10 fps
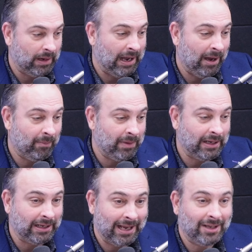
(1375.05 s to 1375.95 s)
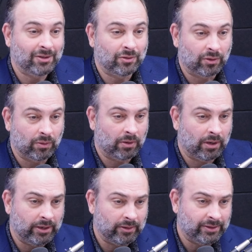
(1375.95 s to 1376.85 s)
How many cases are going
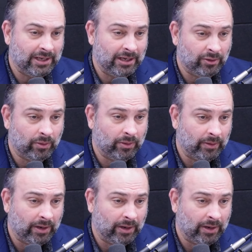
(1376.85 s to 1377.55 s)
on here in San Antonio